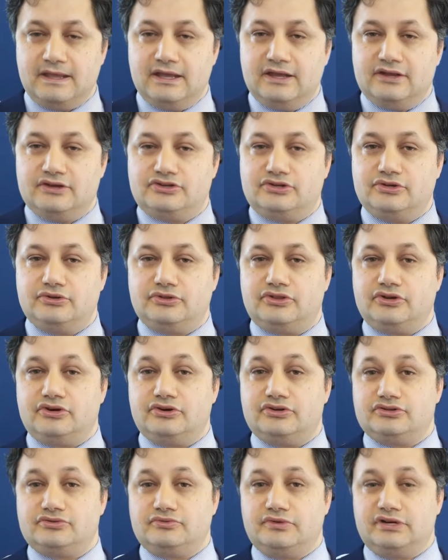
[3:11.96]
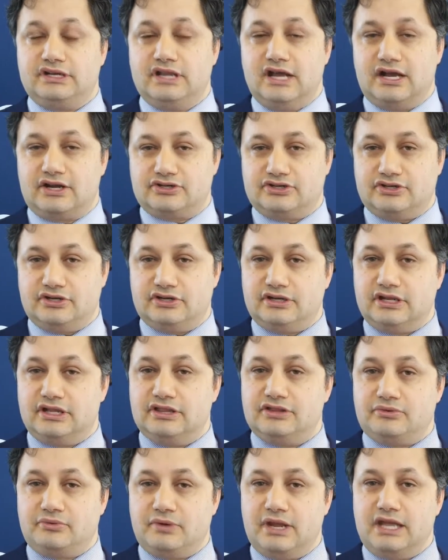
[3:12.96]
2/3 reduction in
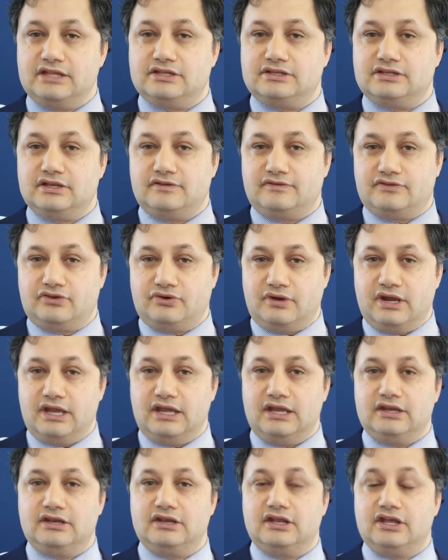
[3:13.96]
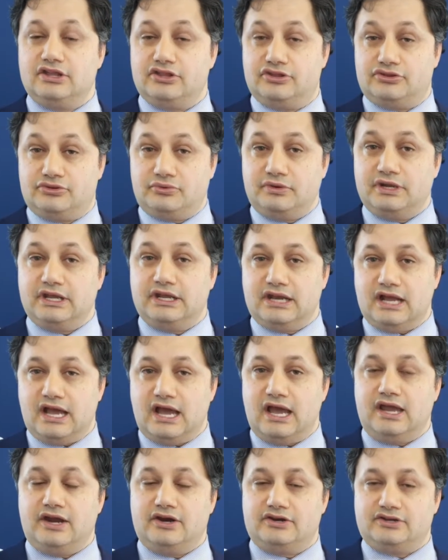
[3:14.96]
the rates of grade 3 and
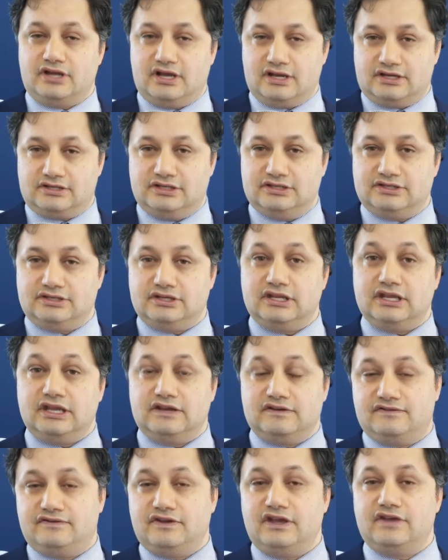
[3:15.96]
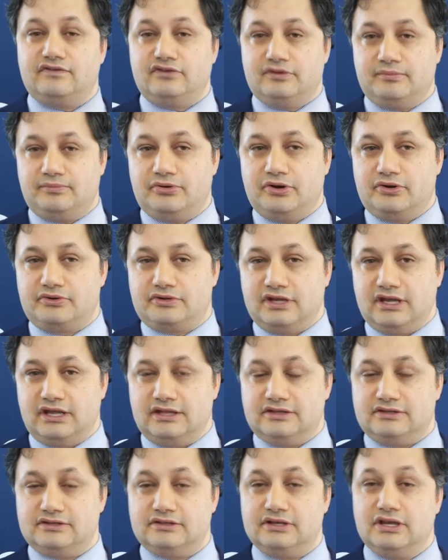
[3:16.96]
higher toxicity in favor of
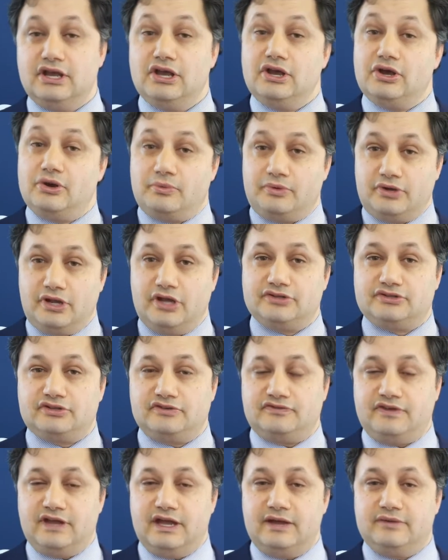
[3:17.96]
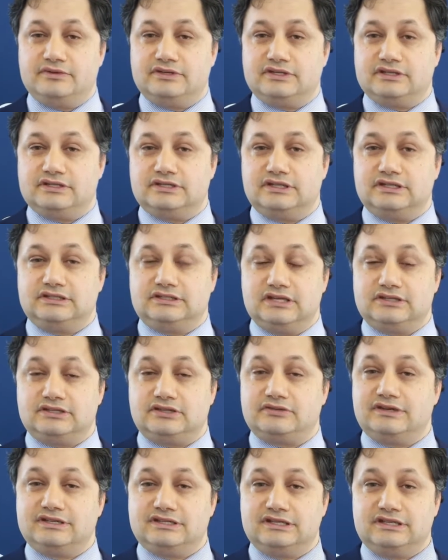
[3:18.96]
protons. We also found
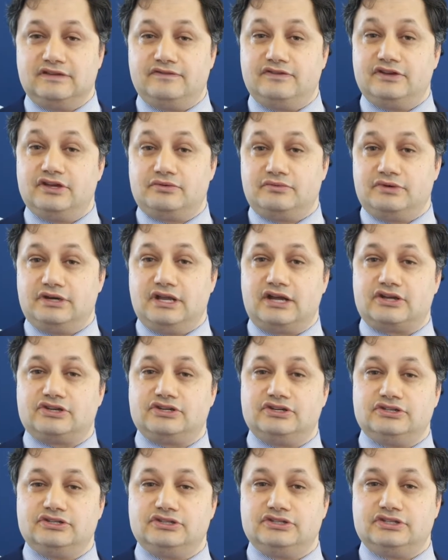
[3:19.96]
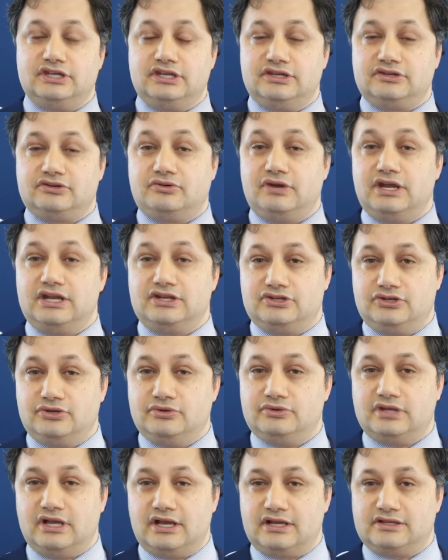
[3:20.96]
statistically significant reductions in grade 2
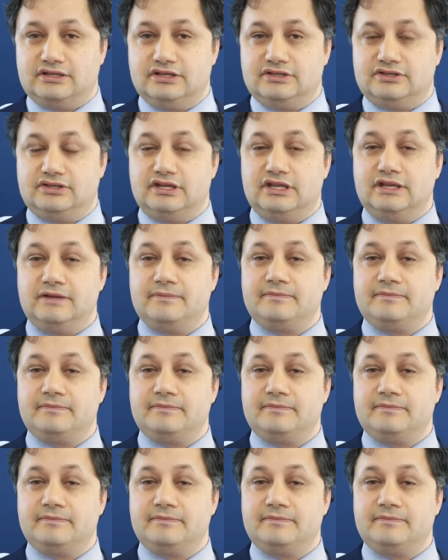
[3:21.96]
toxicity